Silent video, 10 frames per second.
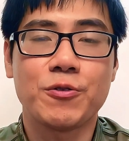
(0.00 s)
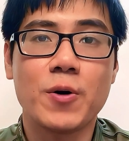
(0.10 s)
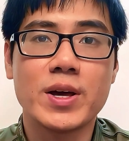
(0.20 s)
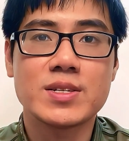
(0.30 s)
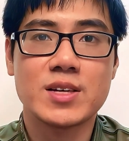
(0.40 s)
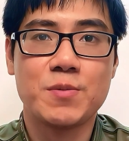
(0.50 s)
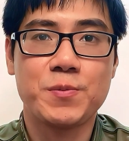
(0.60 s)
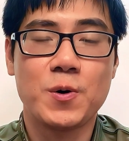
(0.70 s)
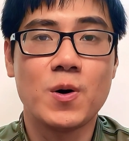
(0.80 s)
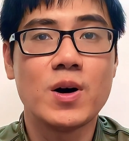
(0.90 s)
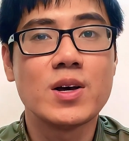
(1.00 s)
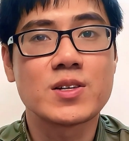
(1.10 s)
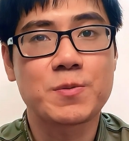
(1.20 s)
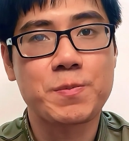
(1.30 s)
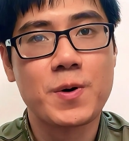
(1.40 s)
For example,
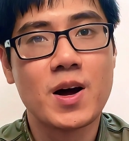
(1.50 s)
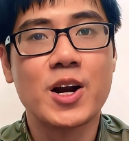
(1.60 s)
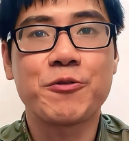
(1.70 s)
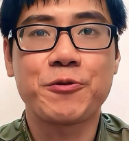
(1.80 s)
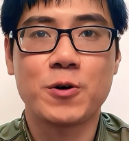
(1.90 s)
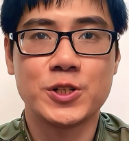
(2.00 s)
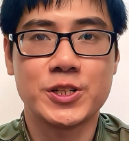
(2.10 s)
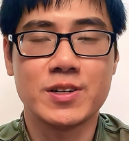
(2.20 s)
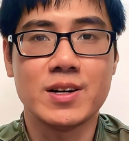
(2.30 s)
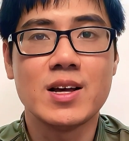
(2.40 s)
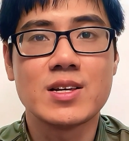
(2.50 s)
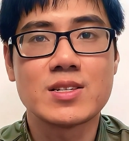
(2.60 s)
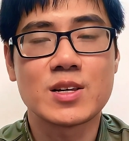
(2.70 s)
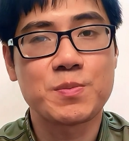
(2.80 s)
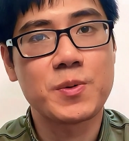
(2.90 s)
the path of fortune,
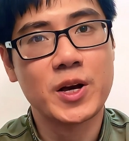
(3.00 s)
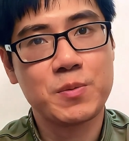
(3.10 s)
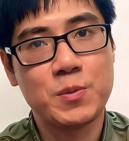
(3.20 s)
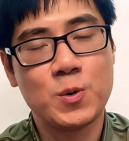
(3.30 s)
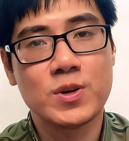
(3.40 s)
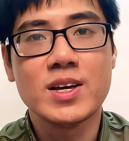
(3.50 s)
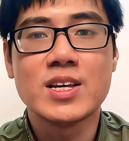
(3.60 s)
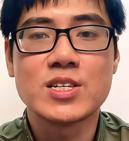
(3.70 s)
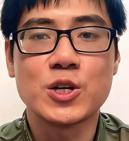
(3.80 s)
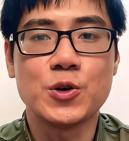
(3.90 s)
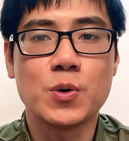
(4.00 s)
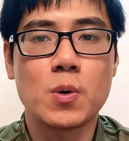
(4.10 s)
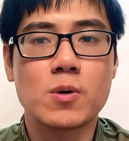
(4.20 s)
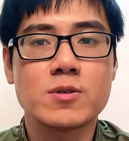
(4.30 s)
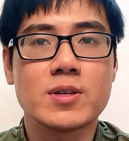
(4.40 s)
the black moon, the
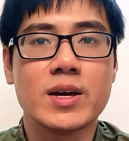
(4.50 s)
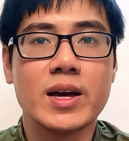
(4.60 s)
nodes,